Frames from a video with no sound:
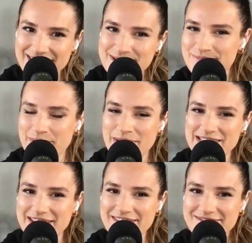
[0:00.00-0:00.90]
That's
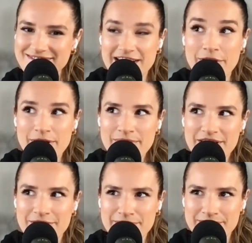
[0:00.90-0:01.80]
amazing. Now I want to
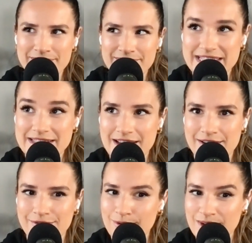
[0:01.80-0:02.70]
go see
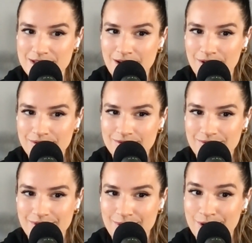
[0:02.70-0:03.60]
it for myself.
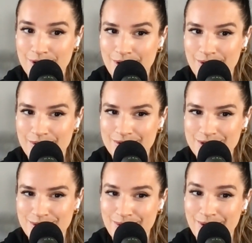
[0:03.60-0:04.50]
I want to go
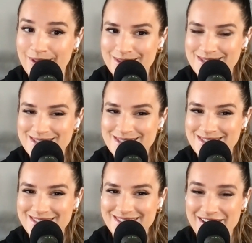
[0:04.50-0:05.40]
to New Orleans
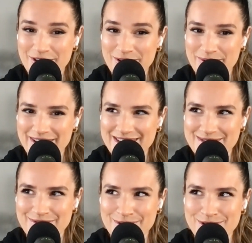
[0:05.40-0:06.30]
and go to one of
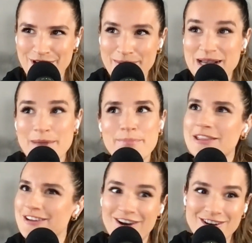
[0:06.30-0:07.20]
these voodoo shops. I
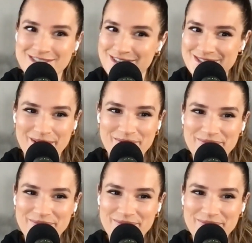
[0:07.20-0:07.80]
bet there are still some.